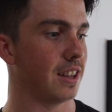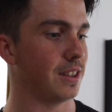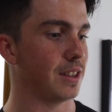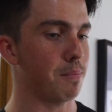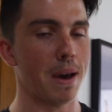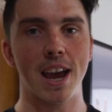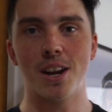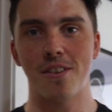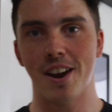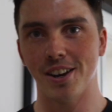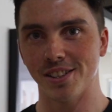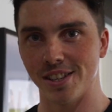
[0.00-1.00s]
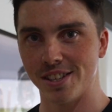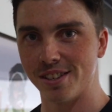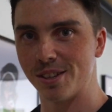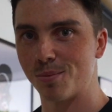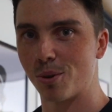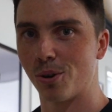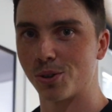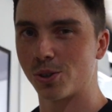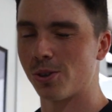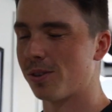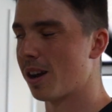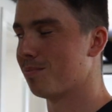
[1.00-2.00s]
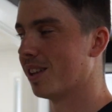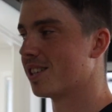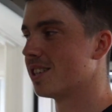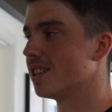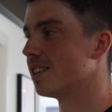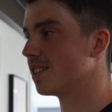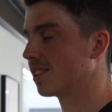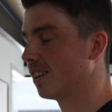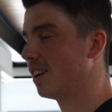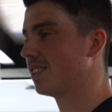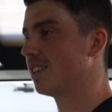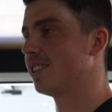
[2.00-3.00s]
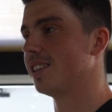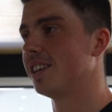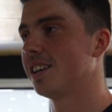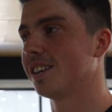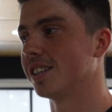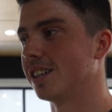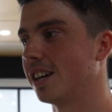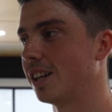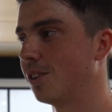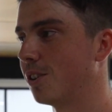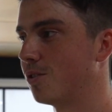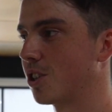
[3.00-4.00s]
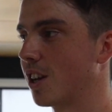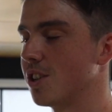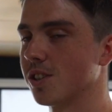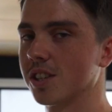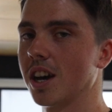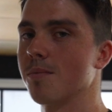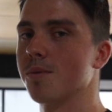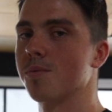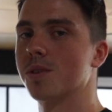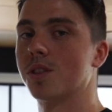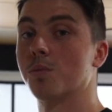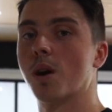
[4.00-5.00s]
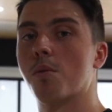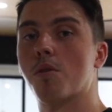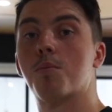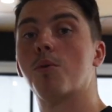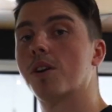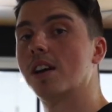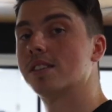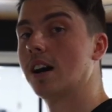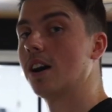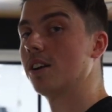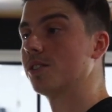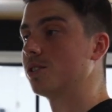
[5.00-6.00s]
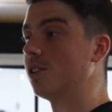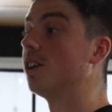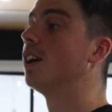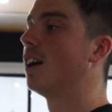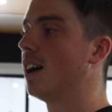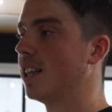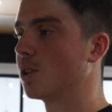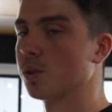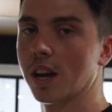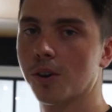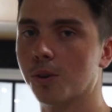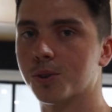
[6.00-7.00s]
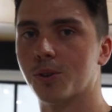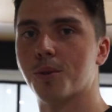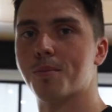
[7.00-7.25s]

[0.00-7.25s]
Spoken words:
the bane of our existence, but also a blessing in disguise, I think. A lot of changes coming with the way we report our data. So that's what that call's all